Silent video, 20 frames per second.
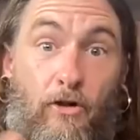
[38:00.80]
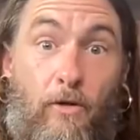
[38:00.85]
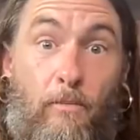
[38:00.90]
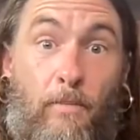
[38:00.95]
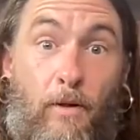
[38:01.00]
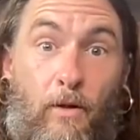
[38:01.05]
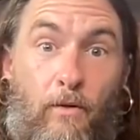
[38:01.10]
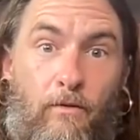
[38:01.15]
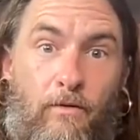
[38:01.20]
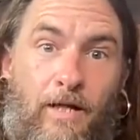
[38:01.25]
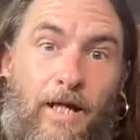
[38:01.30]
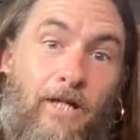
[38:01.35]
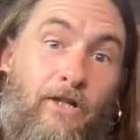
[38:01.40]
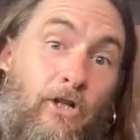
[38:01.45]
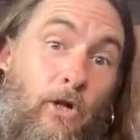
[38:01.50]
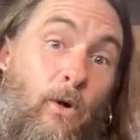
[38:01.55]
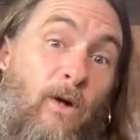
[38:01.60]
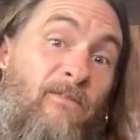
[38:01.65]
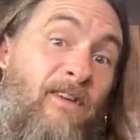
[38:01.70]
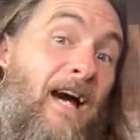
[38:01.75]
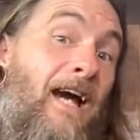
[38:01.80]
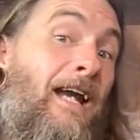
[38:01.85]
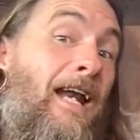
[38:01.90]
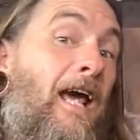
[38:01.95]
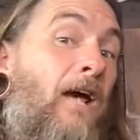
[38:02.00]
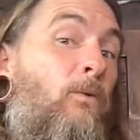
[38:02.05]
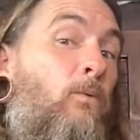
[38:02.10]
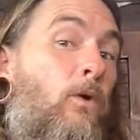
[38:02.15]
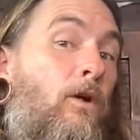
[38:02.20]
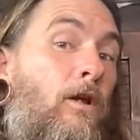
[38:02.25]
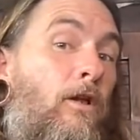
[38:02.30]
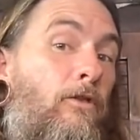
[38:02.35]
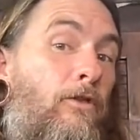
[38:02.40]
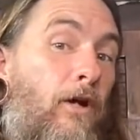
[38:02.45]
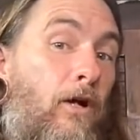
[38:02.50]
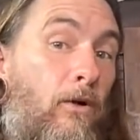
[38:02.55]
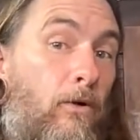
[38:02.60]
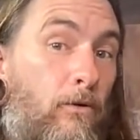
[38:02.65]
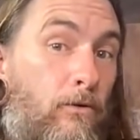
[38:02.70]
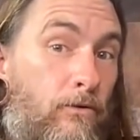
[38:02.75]
the boat. And so if I had had one of
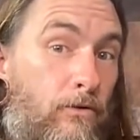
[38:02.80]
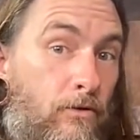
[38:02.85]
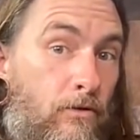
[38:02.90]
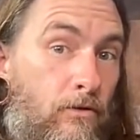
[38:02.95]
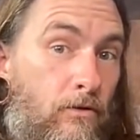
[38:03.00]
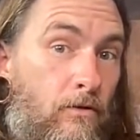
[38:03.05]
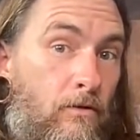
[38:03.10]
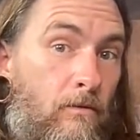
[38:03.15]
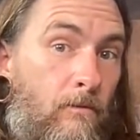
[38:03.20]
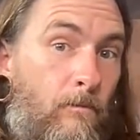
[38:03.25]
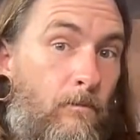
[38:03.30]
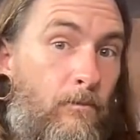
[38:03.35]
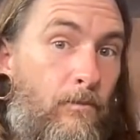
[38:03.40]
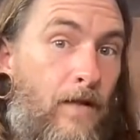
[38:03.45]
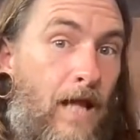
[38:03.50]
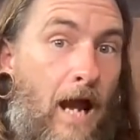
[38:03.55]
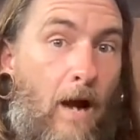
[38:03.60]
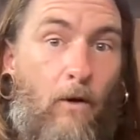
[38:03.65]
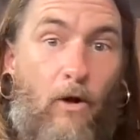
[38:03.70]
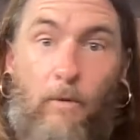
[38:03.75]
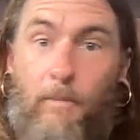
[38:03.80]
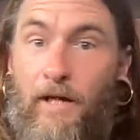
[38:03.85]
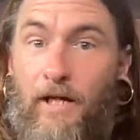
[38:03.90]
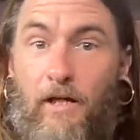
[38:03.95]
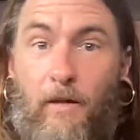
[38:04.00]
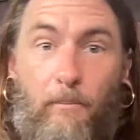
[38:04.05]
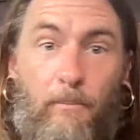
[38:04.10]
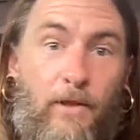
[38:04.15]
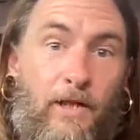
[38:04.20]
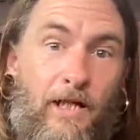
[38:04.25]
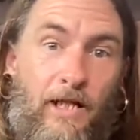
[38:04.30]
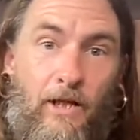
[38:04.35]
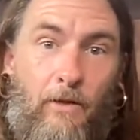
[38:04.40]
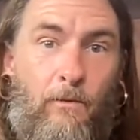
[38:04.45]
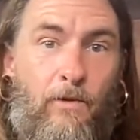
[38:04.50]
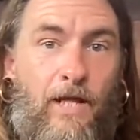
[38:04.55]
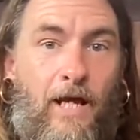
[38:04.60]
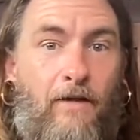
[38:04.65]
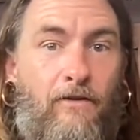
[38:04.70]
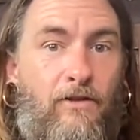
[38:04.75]
those, I would have been completely
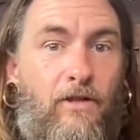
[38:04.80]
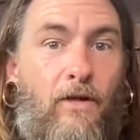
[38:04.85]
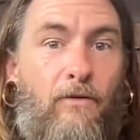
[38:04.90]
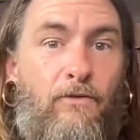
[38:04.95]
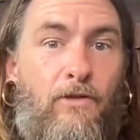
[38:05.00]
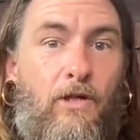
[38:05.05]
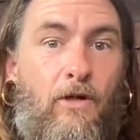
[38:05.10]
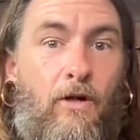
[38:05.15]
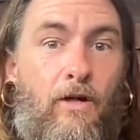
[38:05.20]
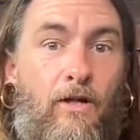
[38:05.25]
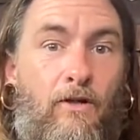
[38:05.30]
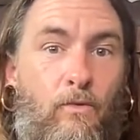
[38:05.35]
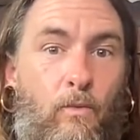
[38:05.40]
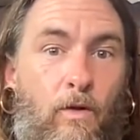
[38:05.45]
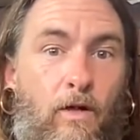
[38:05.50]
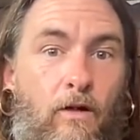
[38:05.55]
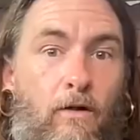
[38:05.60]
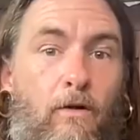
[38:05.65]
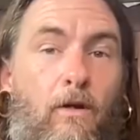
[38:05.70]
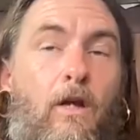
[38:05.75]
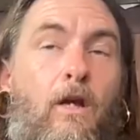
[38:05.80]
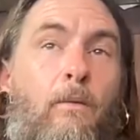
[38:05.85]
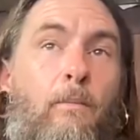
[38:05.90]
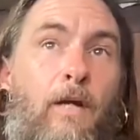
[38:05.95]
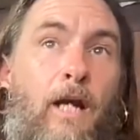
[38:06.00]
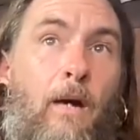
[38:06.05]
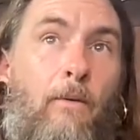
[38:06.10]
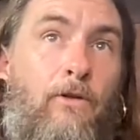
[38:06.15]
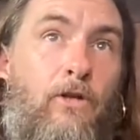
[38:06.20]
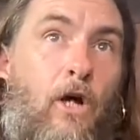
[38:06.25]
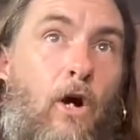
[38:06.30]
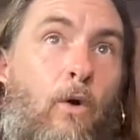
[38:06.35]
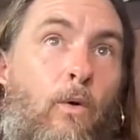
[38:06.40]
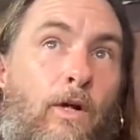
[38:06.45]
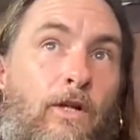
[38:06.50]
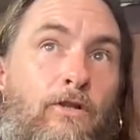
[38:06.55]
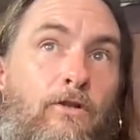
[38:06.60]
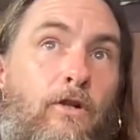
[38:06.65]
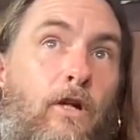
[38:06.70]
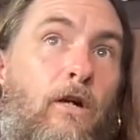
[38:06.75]
without self-steering as well. But I was
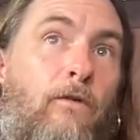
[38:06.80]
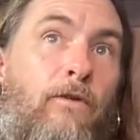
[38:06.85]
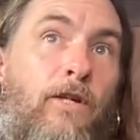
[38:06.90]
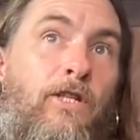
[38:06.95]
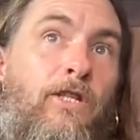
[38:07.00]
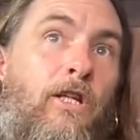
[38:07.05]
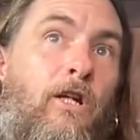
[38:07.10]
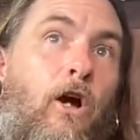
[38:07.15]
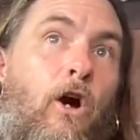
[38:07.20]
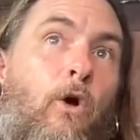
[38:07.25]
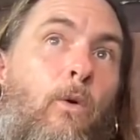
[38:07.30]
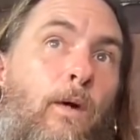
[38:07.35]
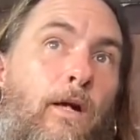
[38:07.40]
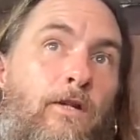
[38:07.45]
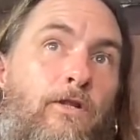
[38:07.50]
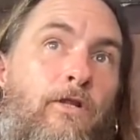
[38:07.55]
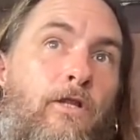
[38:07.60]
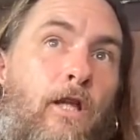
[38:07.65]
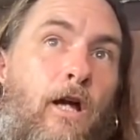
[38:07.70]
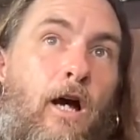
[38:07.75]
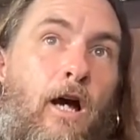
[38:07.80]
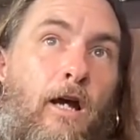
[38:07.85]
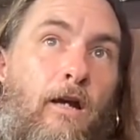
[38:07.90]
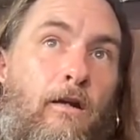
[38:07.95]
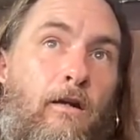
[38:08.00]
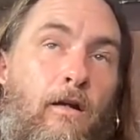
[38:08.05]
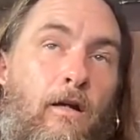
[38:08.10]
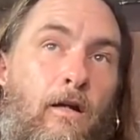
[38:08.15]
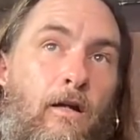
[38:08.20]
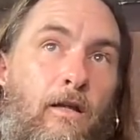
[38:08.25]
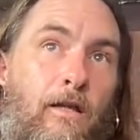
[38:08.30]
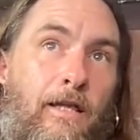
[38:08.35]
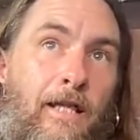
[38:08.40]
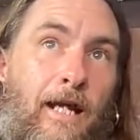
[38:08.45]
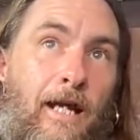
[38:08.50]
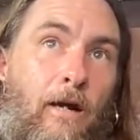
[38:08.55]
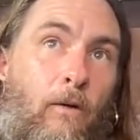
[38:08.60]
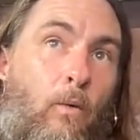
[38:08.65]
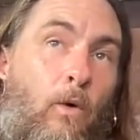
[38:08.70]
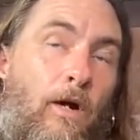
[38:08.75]
always nervous and always thought
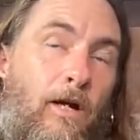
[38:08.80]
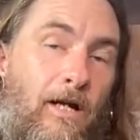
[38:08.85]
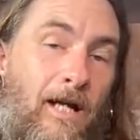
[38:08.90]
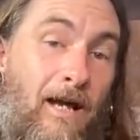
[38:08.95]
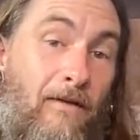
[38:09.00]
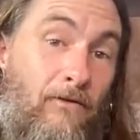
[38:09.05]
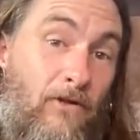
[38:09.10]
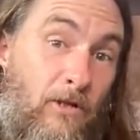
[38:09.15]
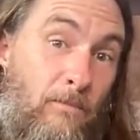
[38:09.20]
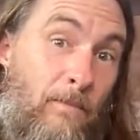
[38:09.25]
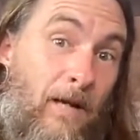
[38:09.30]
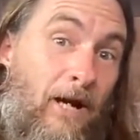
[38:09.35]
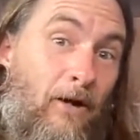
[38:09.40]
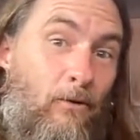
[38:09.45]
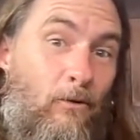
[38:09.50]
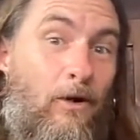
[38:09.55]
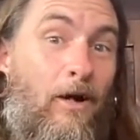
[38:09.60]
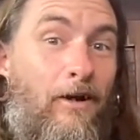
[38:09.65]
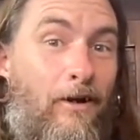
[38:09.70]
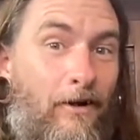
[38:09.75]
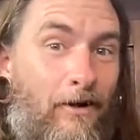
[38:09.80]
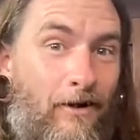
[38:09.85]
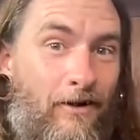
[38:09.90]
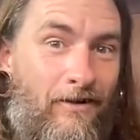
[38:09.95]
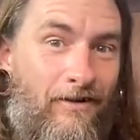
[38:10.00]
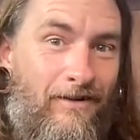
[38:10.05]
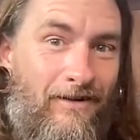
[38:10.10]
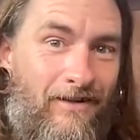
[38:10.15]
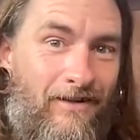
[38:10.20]
that I wanted to have a spare rudder,